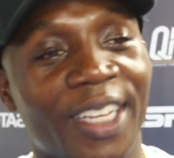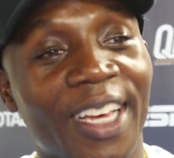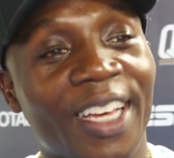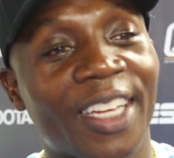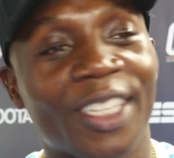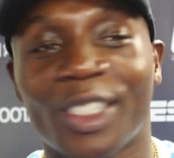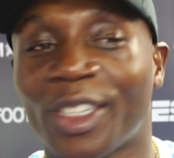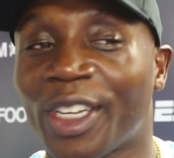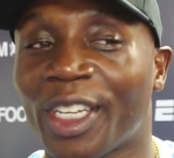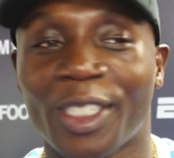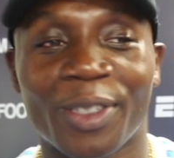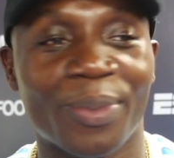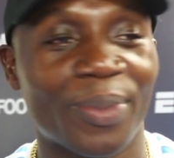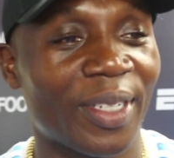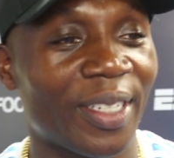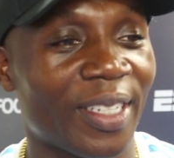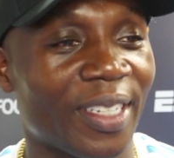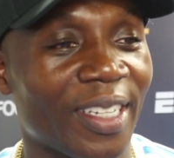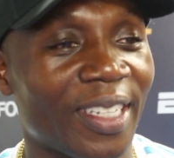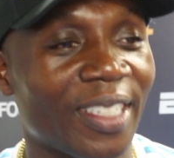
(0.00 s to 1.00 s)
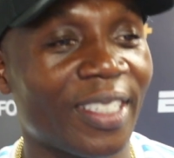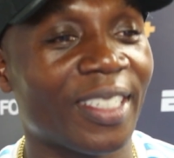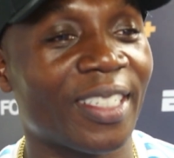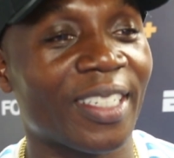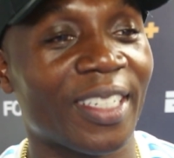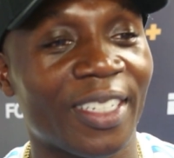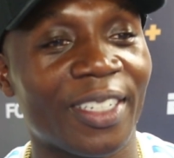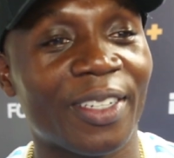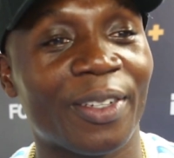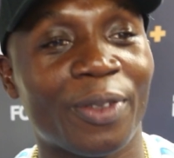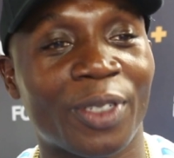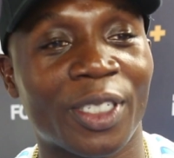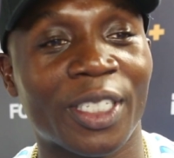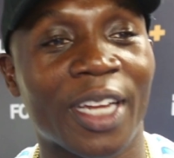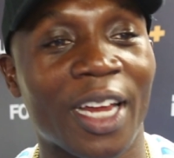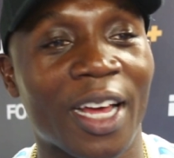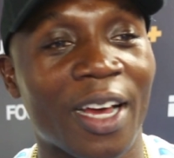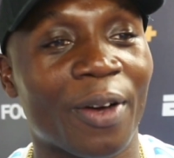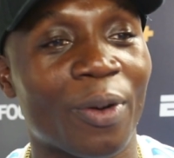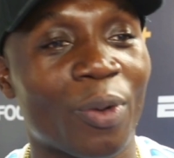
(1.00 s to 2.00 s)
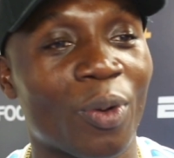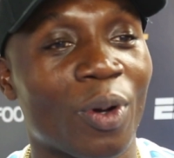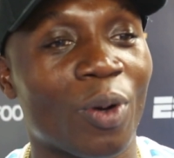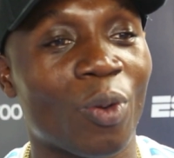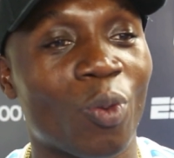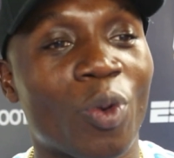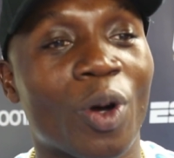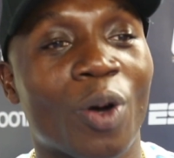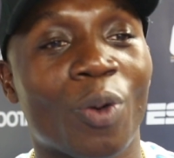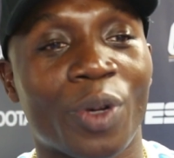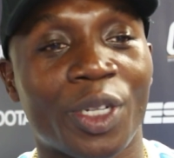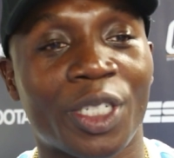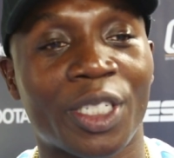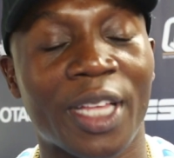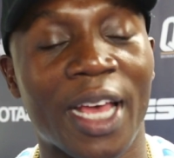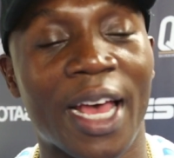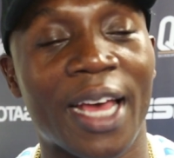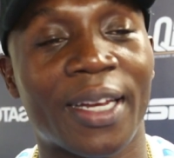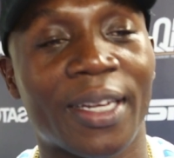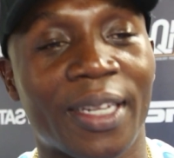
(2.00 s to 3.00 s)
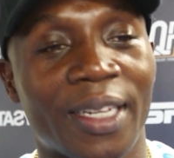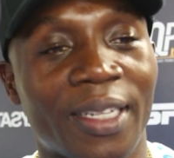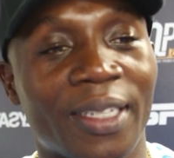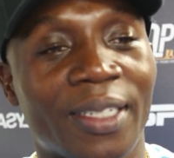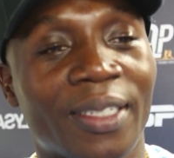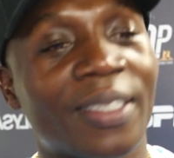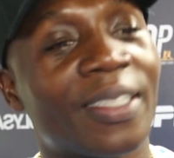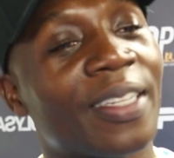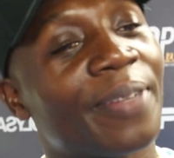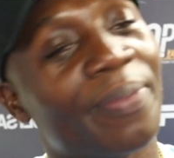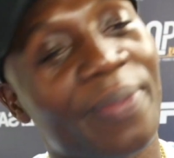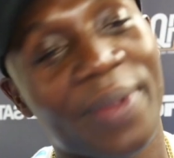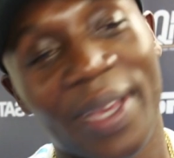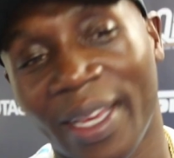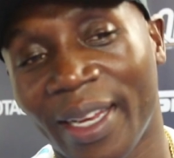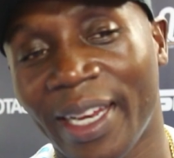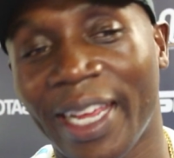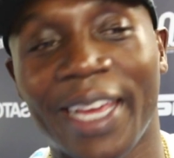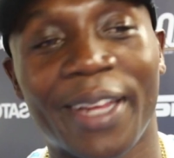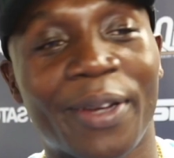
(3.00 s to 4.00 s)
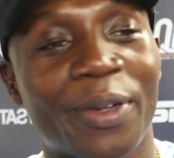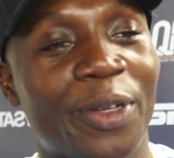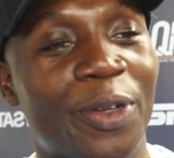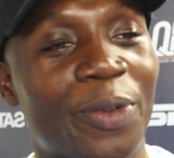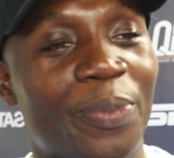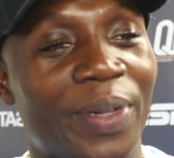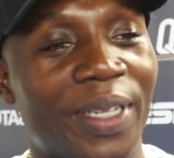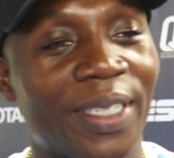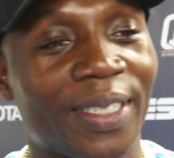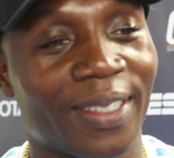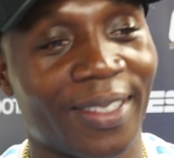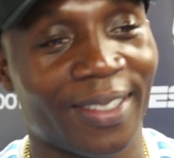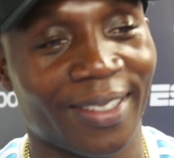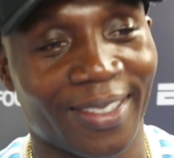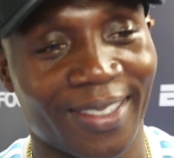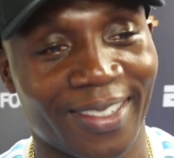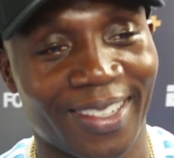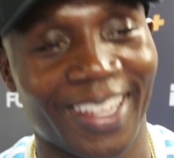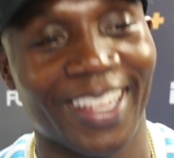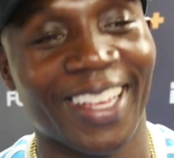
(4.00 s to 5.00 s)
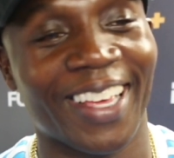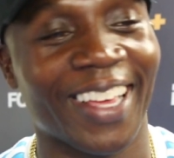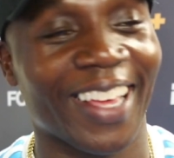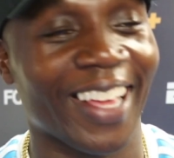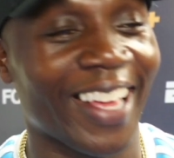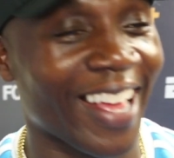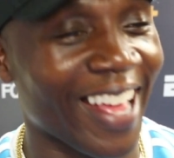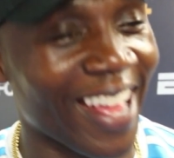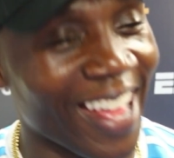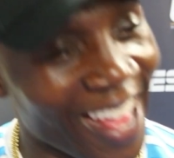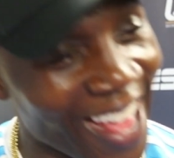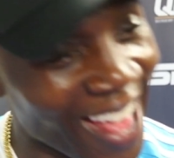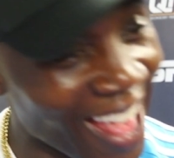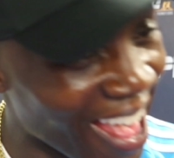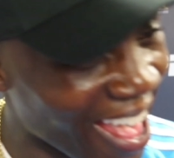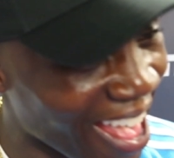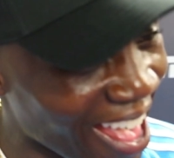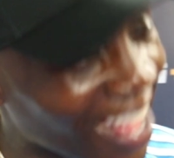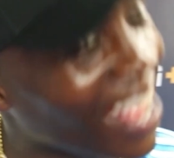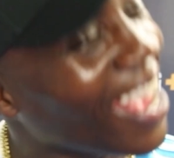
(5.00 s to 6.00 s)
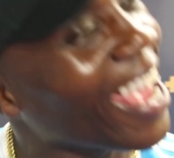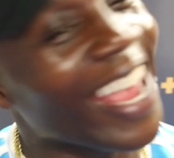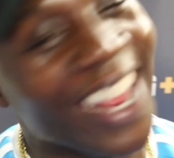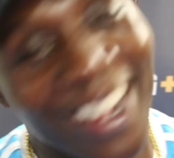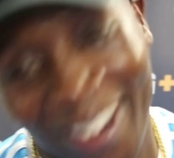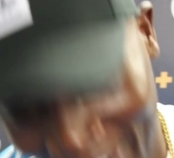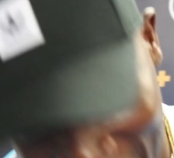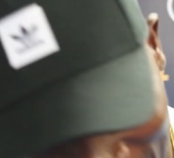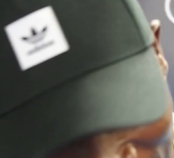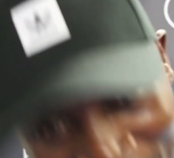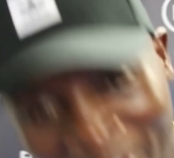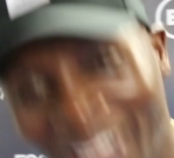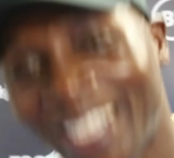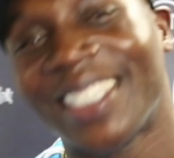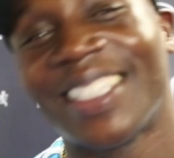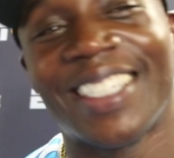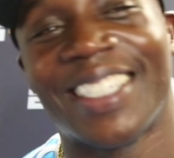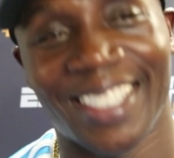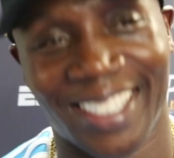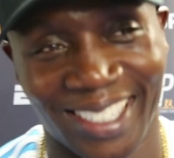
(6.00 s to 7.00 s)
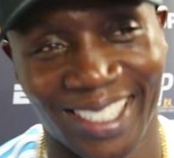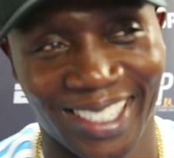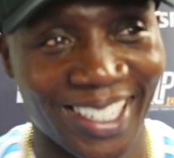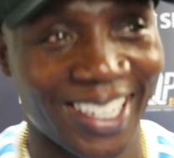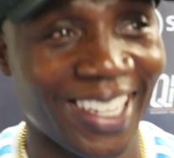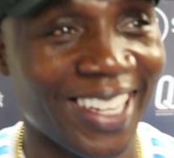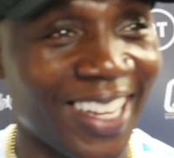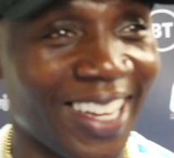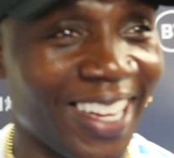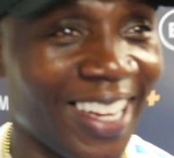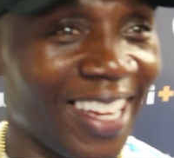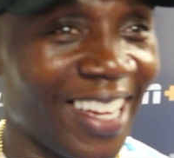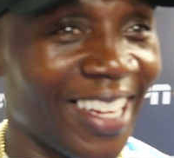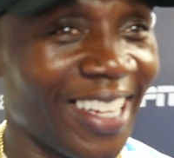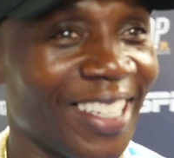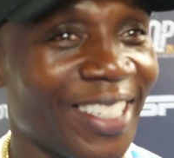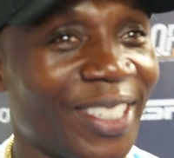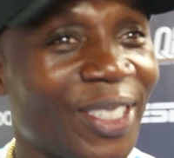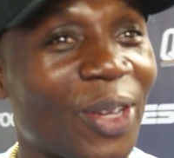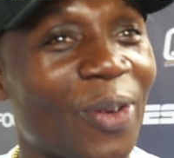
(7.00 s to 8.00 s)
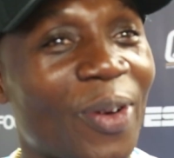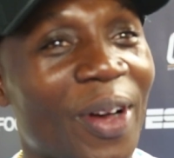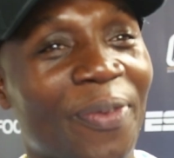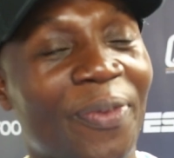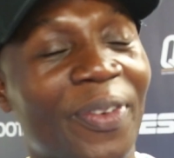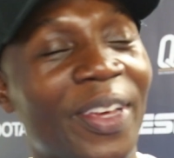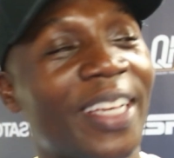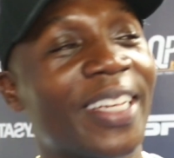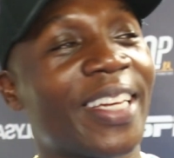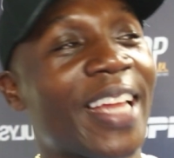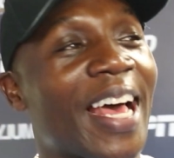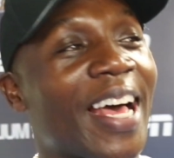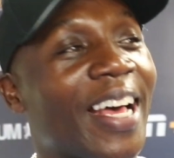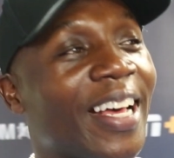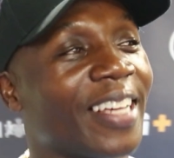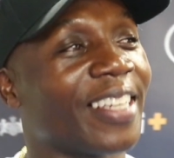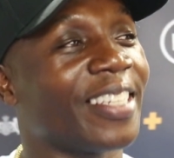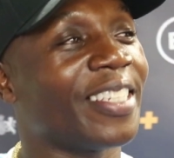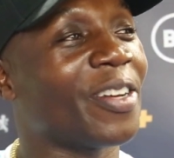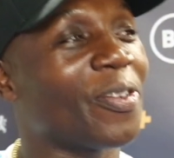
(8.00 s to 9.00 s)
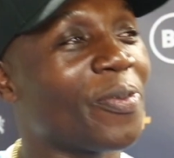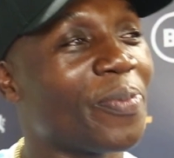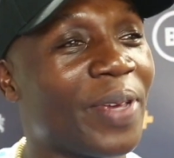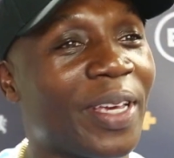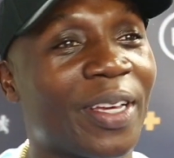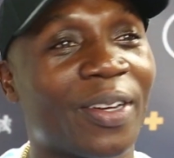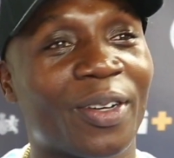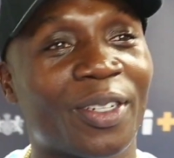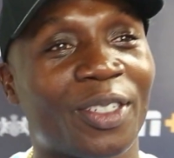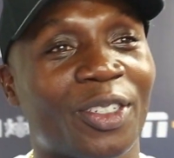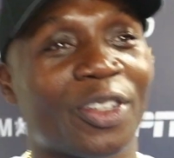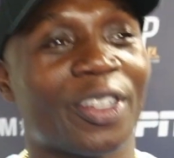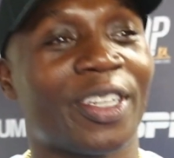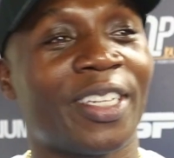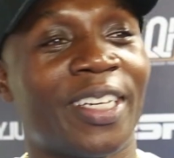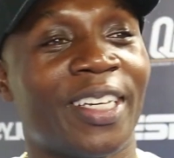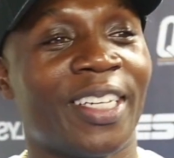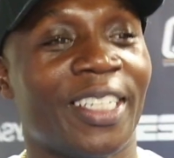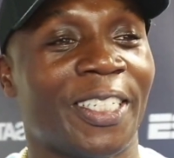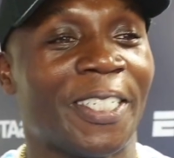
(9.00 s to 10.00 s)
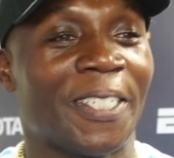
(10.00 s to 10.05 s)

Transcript: Yeah, trust me. He sent out a well wish to Anthony. He said, man, handle your business. Handle your business. So I think that, you know, me and Andre,